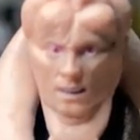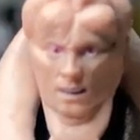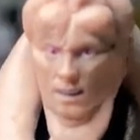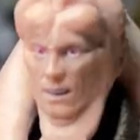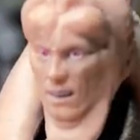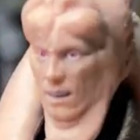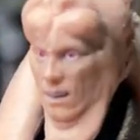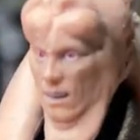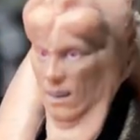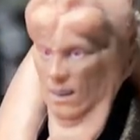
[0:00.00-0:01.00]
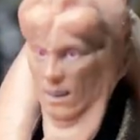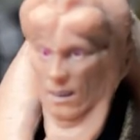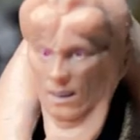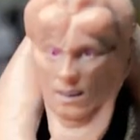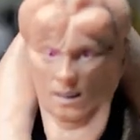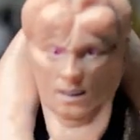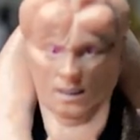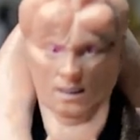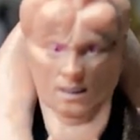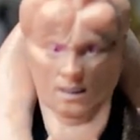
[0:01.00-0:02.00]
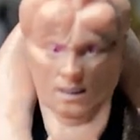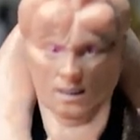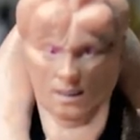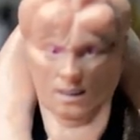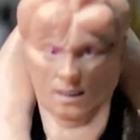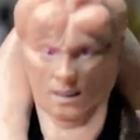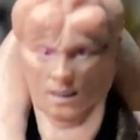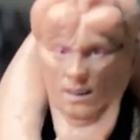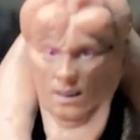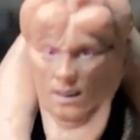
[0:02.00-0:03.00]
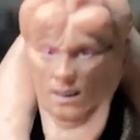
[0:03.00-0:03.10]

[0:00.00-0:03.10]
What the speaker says: No one is speaking in this clip.